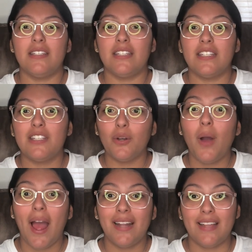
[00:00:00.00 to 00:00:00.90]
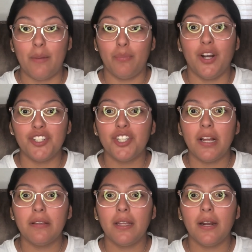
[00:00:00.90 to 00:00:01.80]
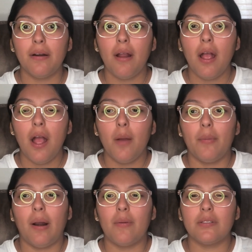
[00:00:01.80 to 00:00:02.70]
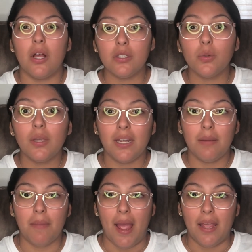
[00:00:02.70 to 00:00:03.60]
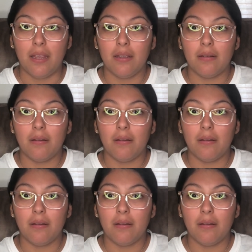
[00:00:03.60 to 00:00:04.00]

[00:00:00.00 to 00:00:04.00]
still had that pressure down there, but I was also getting my